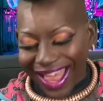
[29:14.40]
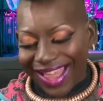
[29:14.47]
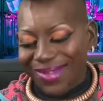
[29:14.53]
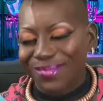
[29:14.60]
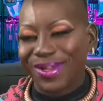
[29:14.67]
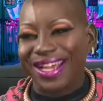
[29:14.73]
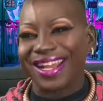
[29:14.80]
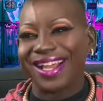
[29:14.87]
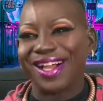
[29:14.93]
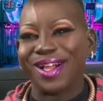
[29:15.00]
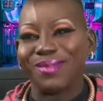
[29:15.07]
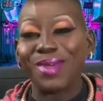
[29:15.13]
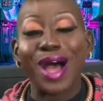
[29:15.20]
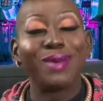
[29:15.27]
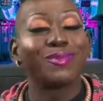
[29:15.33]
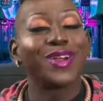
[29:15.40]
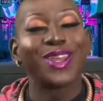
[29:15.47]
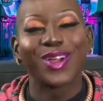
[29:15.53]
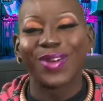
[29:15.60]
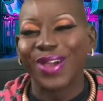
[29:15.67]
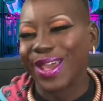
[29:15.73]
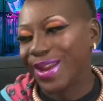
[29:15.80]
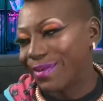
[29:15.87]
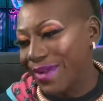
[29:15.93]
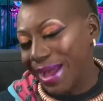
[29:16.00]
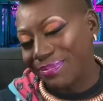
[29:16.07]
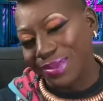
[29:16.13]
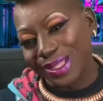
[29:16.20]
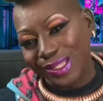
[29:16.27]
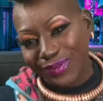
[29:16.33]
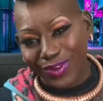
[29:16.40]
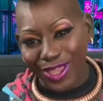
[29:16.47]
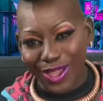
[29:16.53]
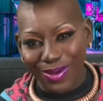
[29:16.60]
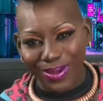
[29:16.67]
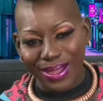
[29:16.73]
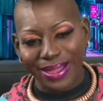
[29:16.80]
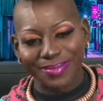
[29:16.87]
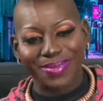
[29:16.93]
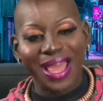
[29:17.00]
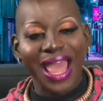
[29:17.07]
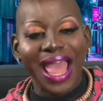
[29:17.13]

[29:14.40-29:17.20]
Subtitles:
But I'm going to go ahead and wrap this video up.